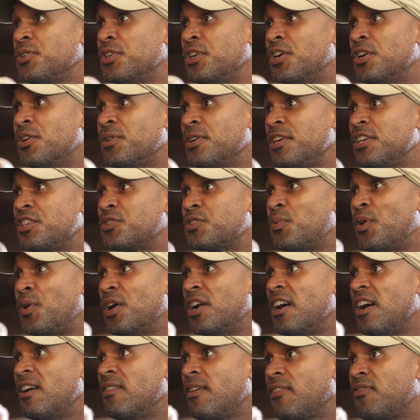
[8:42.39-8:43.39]
you know, he's
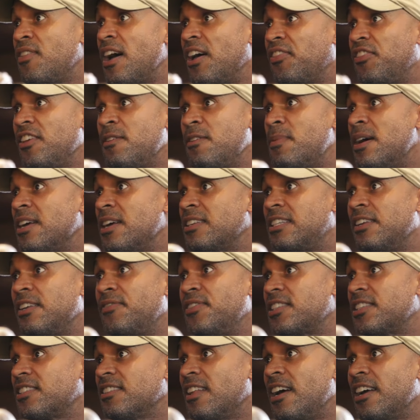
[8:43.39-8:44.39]
one of, if not the best
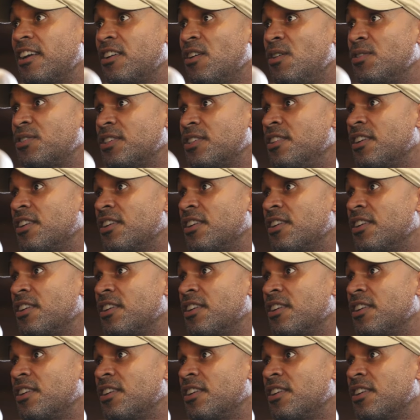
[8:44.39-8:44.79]
defensive line coach